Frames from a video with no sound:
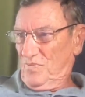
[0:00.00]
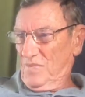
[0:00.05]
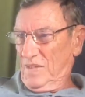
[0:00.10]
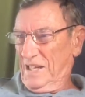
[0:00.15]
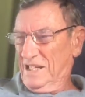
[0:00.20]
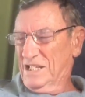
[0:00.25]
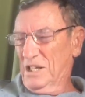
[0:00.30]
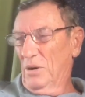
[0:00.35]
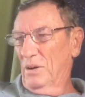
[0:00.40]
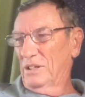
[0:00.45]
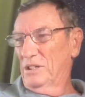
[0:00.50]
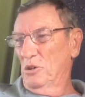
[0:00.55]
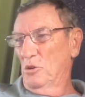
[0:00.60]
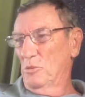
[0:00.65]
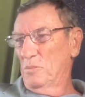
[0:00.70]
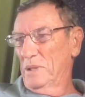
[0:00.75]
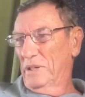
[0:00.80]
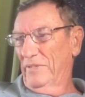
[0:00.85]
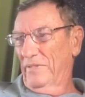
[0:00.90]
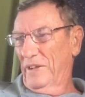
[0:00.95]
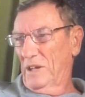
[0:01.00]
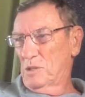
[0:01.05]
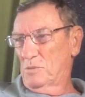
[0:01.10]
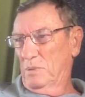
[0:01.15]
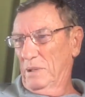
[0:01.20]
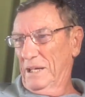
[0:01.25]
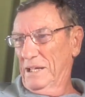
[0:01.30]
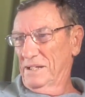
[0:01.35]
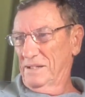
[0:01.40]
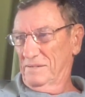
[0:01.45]
So I do a bit of
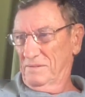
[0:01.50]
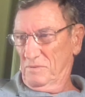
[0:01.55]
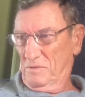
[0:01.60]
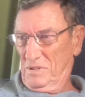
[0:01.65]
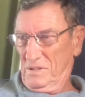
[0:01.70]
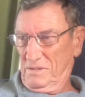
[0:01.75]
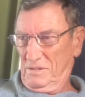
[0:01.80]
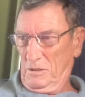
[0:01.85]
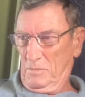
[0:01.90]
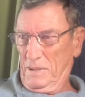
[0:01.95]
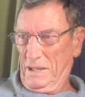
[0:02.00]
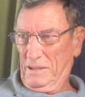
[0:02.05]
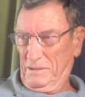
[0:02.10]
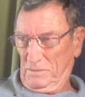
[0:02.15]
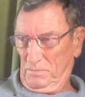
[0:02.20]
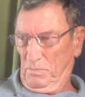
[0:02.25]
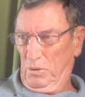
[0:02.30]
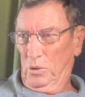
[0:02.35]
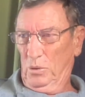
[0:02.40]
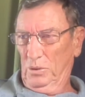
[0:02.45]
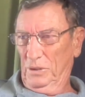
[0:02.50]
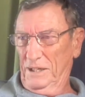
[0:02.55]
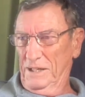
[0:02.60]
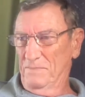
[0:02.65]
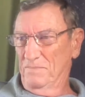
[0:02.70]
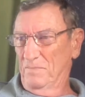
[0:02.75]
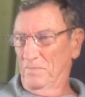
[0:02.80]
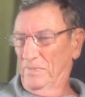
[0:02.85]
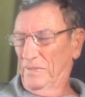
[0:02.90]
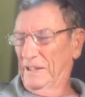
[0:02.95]
explanation about
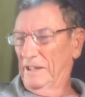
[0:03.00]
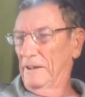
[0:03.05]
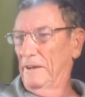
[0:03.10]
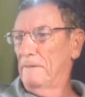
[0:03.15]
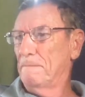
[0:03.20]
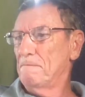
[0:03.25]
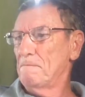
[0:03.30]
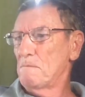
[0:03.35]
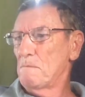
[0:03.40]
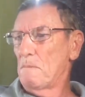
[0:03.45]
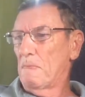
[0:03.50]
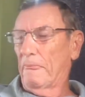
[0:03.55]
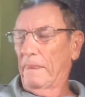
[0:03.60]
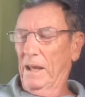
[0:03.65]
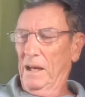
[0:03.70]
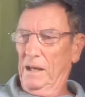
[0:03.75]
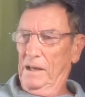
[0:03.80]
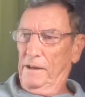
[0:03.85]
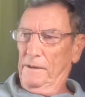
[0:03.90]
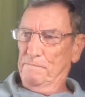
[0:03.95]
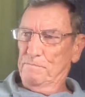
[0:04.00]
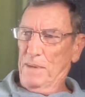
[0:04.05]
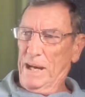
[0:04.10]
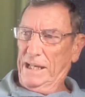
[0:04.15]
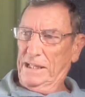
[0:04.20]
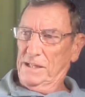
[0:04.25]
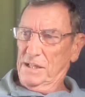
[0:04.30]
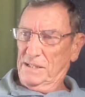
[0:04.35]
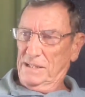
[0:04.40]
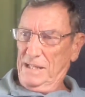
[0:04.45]
Pauline.
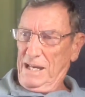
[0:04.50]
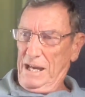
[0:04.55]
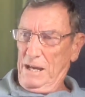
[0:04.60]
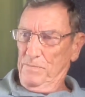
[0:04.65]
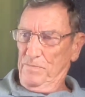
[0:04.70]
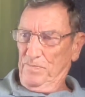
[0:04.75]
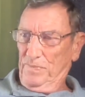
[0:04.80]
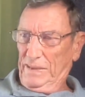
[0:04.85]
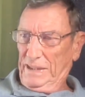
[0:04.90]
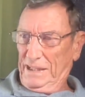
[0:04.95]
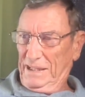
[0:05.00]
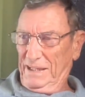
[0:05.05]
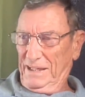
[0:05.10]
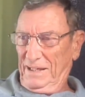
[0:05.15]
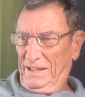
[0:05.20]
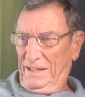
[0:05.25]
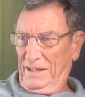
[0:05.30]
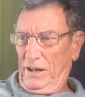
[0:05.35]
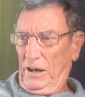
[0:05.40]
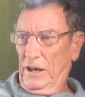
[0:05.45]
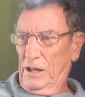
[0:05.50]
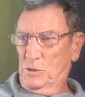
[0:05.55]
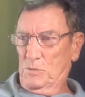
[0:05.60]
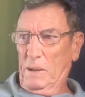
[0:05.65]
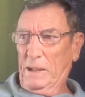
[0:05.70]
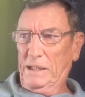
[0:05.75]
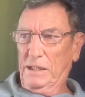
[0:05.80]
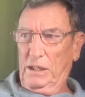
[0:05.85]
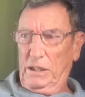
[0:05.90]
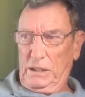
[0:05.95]
Back to Sam. I
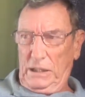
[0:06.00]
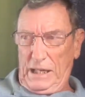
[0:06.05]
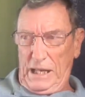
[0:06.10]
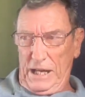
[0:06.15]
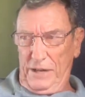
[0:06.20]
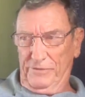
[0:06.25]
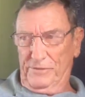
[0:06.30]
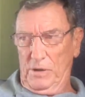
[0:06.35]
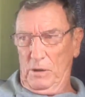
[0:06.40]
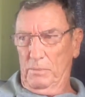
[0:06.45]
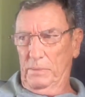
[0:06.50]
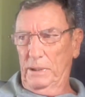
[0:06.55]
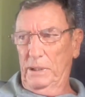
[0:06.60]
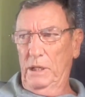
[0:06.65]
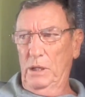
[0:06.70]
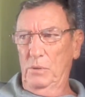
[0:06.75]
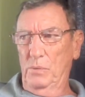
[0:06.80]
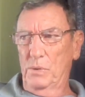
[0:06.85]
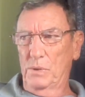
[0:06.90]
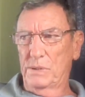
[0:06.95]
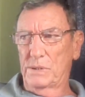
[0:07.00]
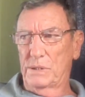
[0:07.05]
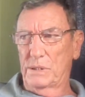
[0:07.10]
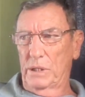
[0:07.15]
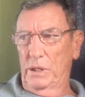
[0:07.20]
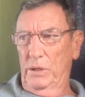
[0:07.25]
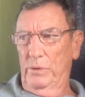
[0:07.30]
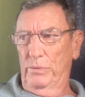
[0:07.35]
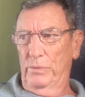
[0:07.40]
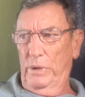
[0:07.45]
expected laughter, but he was
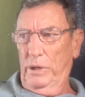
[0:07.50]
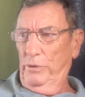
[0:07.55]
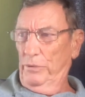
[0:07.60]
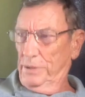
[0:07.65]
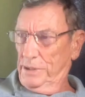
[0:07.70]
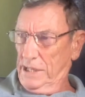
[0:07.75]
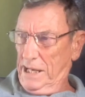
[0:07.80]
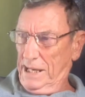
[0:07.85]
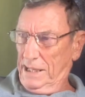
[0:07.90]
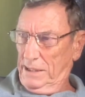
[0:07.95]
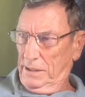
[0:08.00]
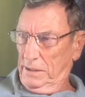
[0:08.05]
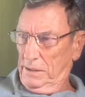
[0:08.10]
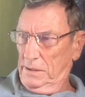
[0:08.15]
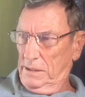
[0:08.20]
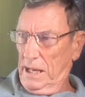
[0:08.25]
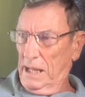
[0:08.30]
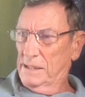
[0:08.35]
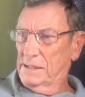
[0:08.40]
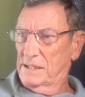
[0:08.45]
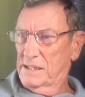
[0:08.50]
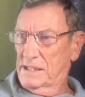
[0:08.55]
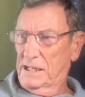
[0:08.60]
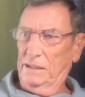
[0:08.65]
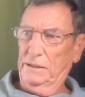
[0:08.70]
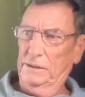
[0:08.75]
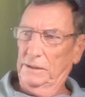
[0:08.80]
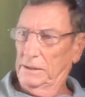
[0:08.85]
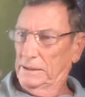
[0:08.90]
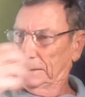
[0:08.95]
irritated and
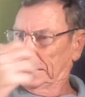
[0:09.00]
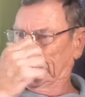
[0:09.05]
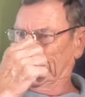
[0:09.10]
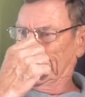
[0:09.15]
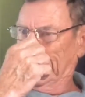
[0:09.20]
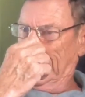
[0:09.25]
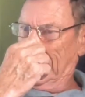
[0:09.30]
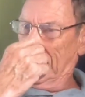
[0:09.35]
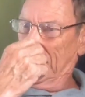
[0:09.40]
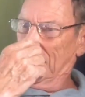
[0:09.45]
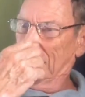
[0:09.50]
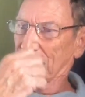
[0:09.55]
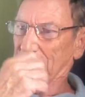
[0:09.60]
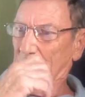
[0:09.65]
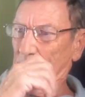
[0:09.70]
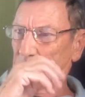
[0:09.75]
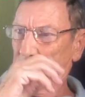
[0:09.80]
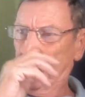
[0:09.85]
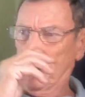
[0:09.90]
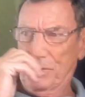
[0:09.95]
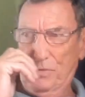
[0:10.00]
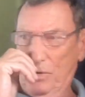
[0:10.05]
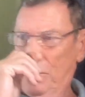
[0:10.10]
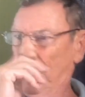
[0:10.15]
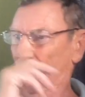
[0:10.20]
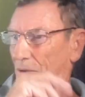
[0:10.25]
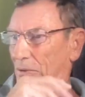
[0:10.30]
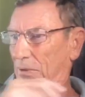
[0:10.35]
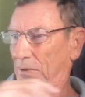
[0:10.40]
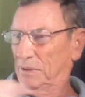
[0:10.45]
sullen. "Something's
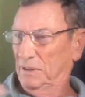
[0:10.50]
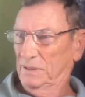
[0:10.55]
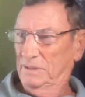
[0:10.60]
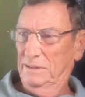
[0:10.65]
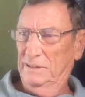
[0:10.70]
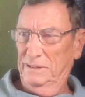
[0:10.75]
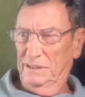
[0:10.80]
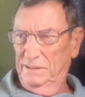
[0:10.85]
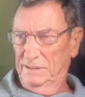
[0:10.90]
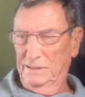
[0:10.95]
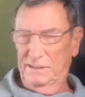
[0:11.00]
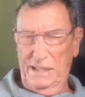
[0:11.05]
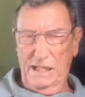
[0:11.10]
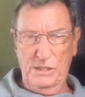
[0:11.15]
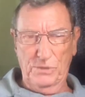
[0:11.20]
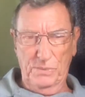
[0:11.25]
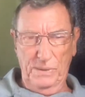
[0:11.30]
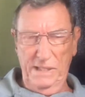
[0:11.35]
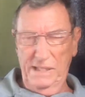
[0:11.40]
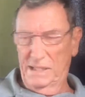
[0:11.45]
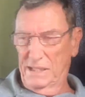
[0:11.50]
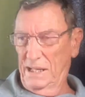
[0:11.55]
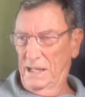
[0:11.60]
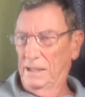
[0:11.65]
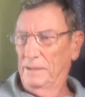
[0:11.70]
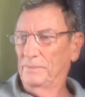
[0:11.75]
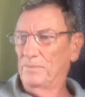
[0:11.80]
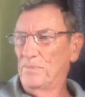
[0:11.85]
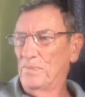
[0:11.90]
wrong." That's what he said.